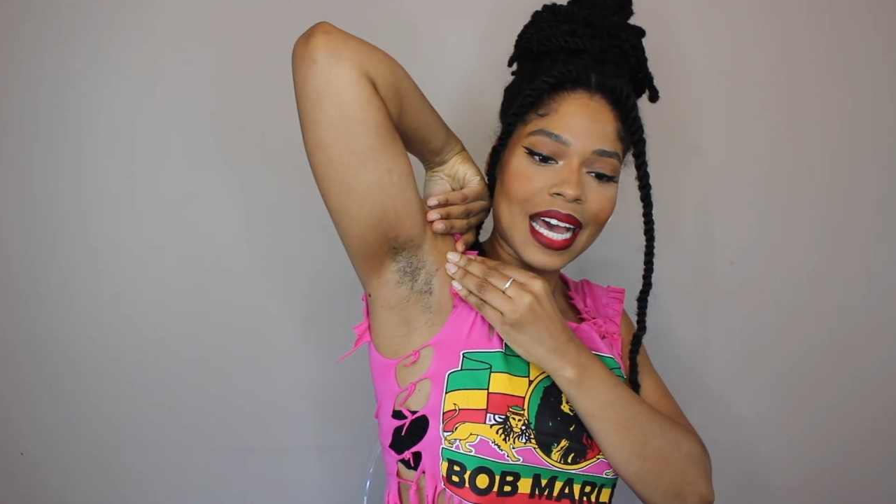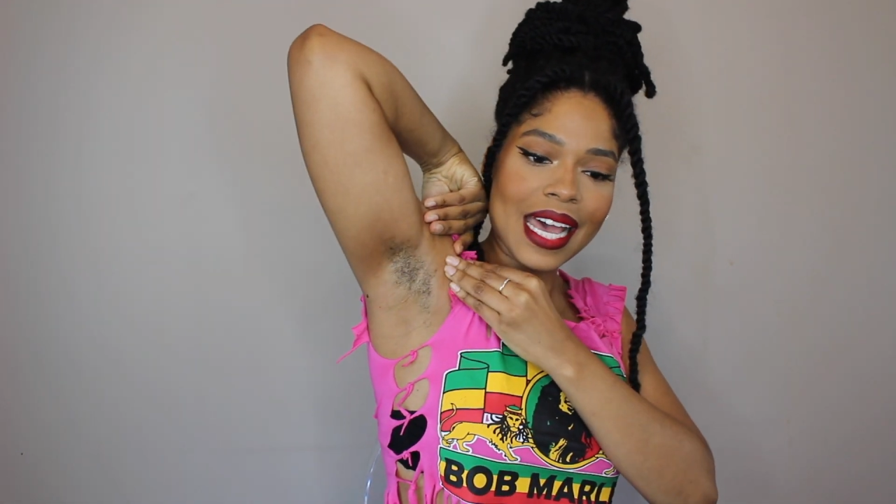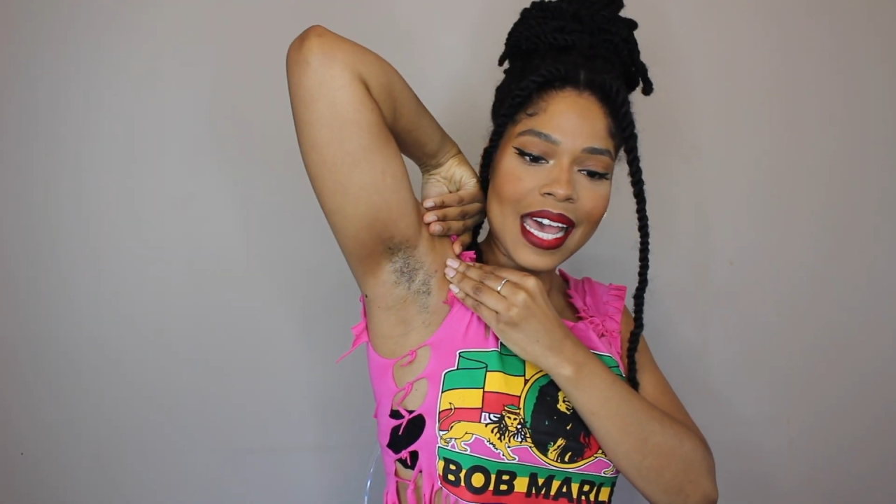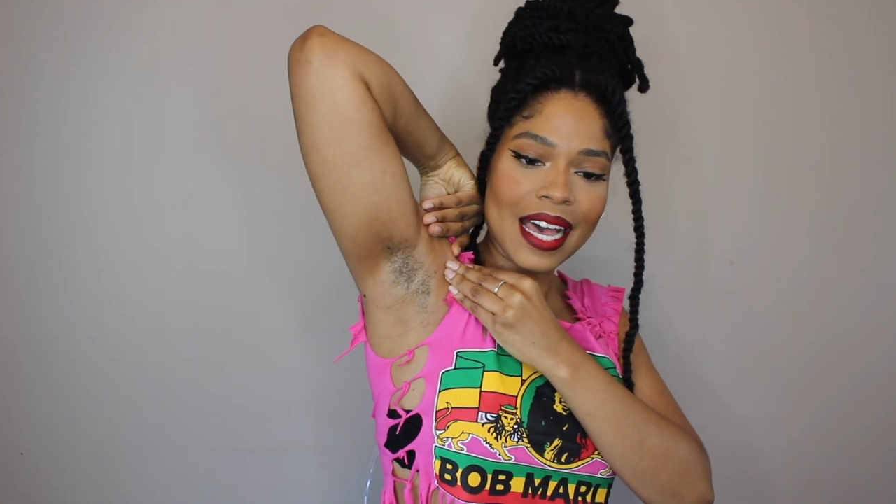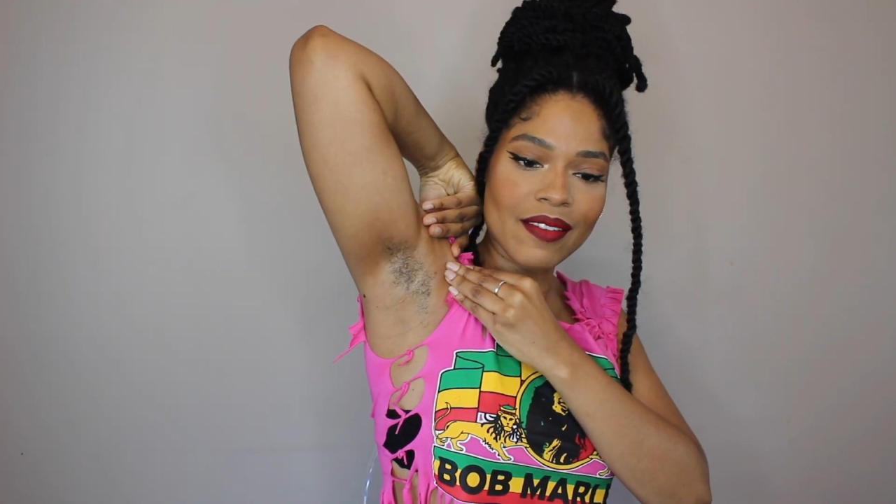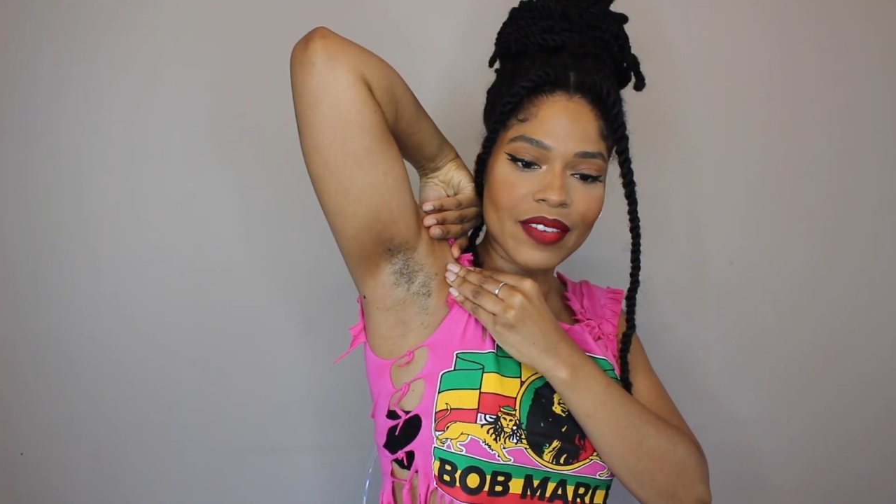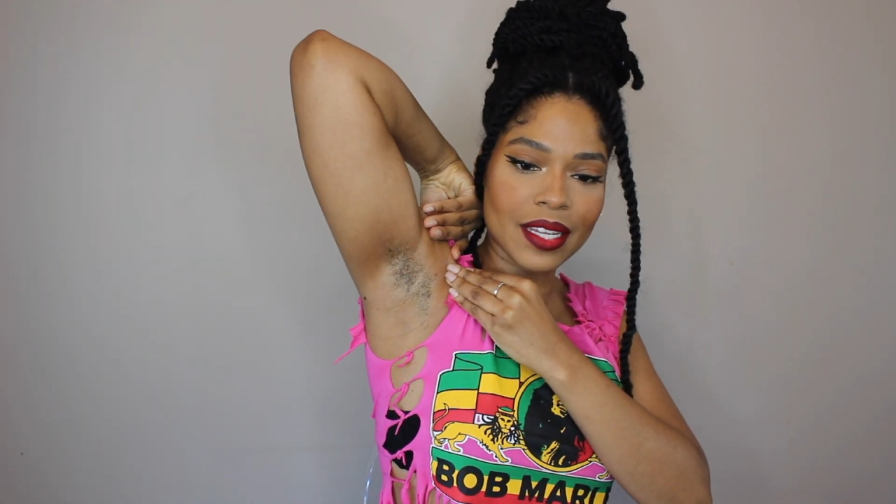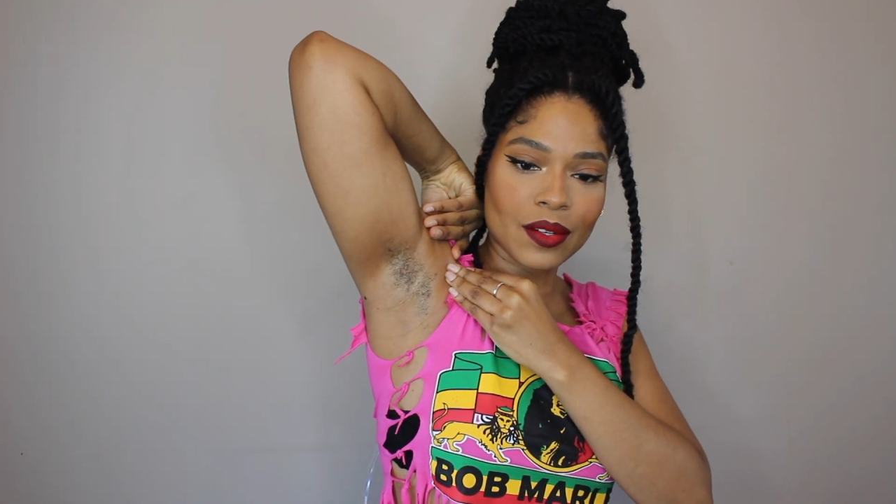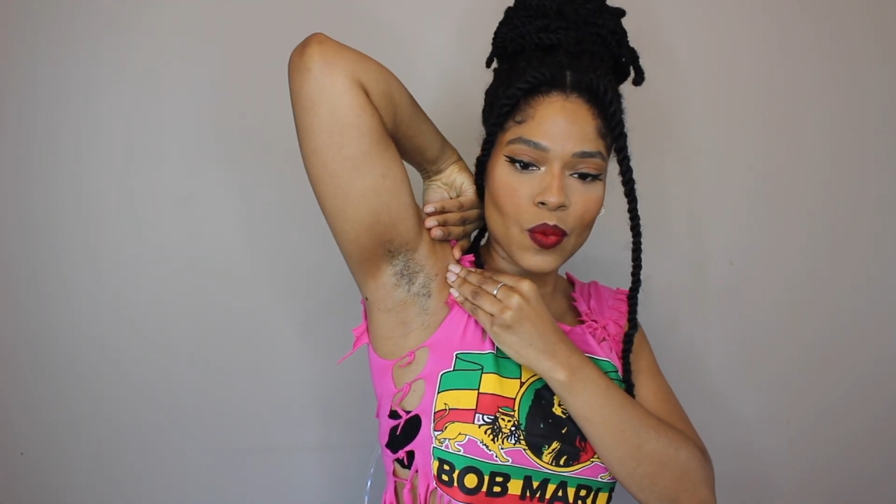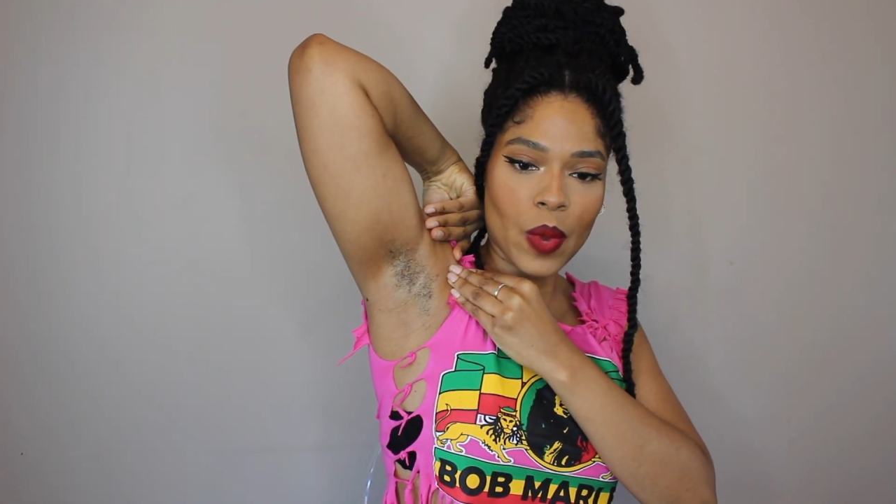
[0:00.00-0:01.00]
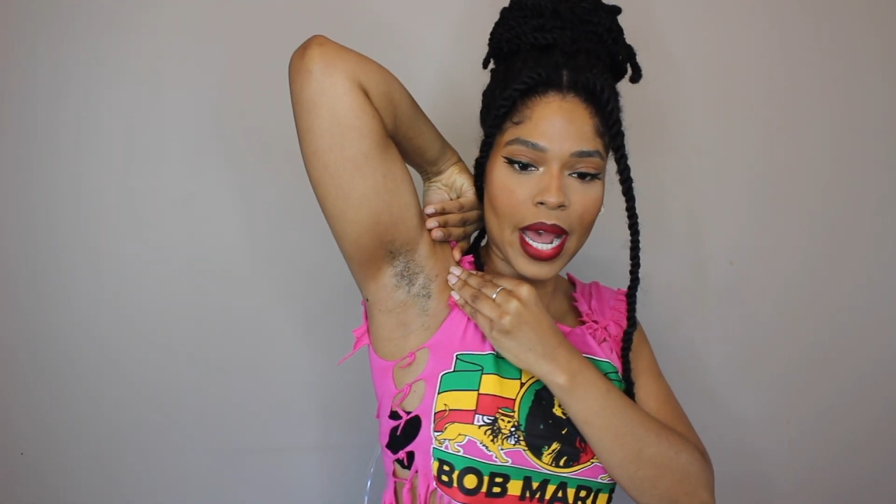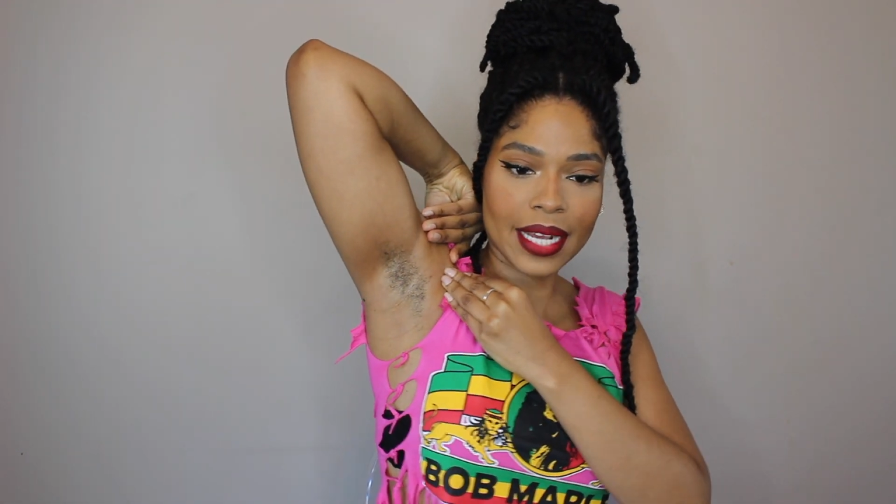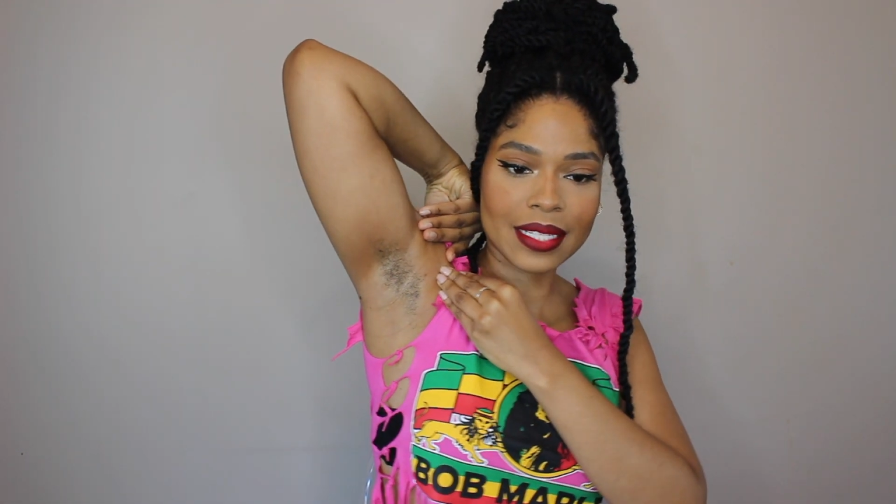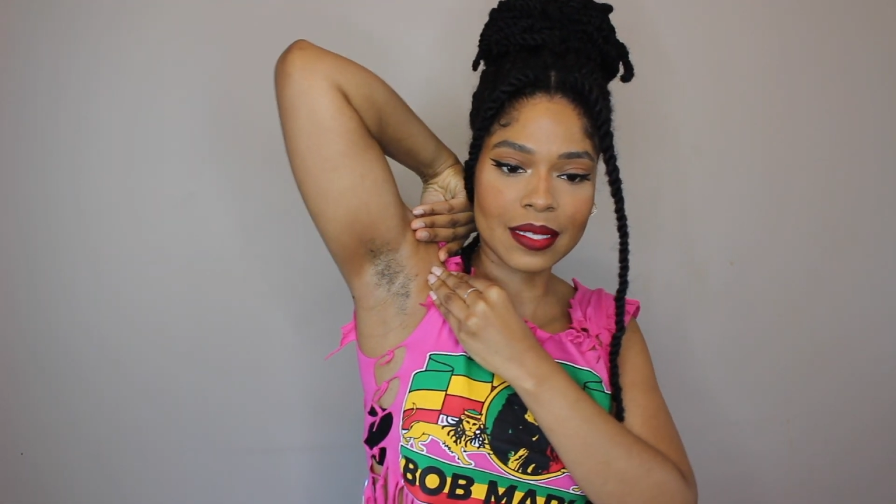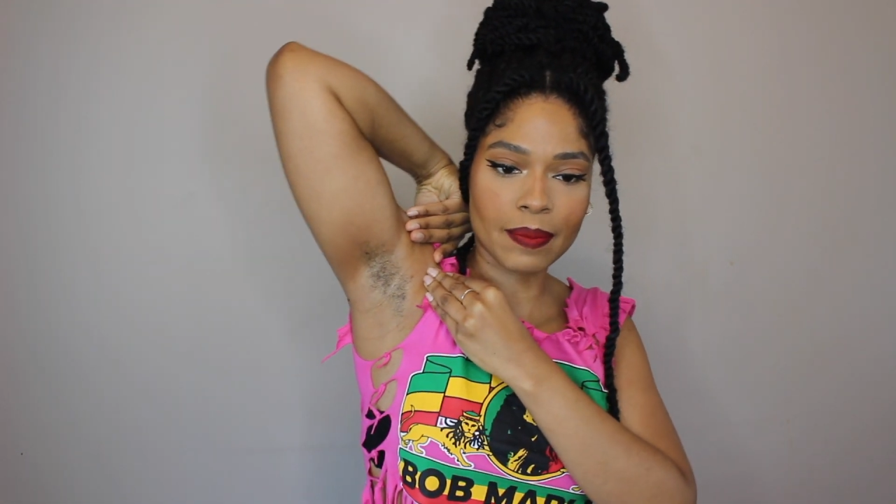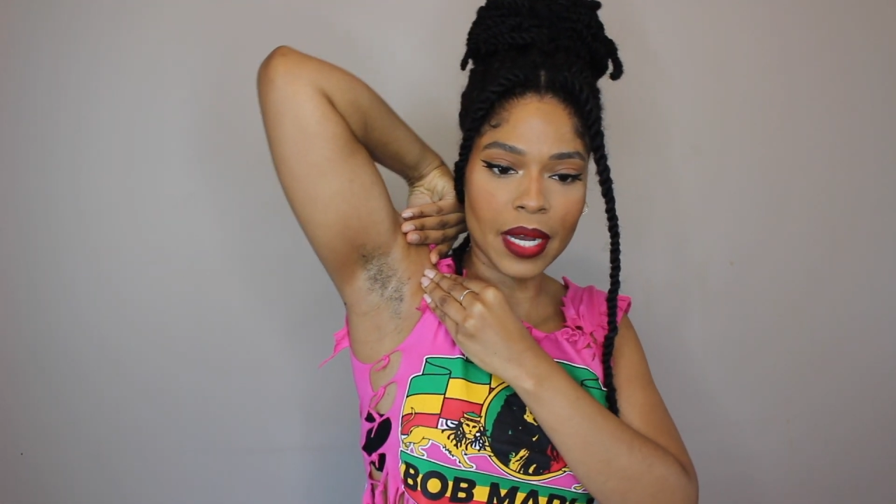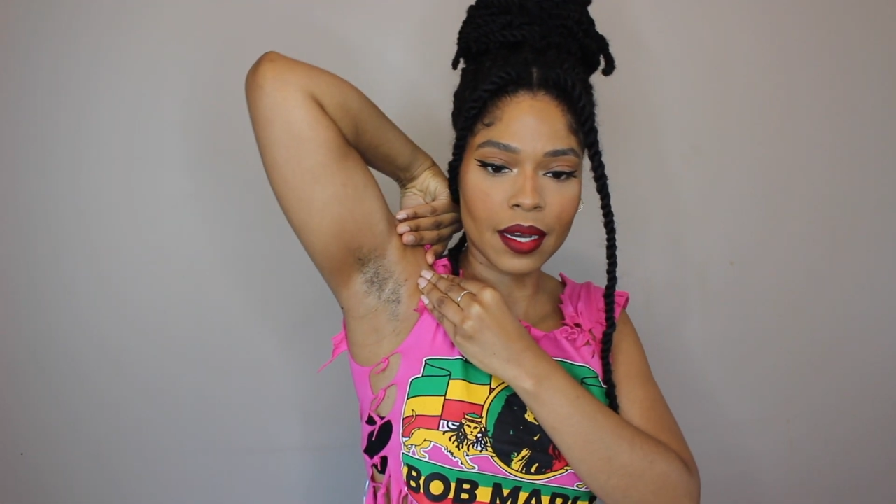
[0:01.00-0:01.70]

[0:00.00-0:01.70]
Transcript: I haven't waxed my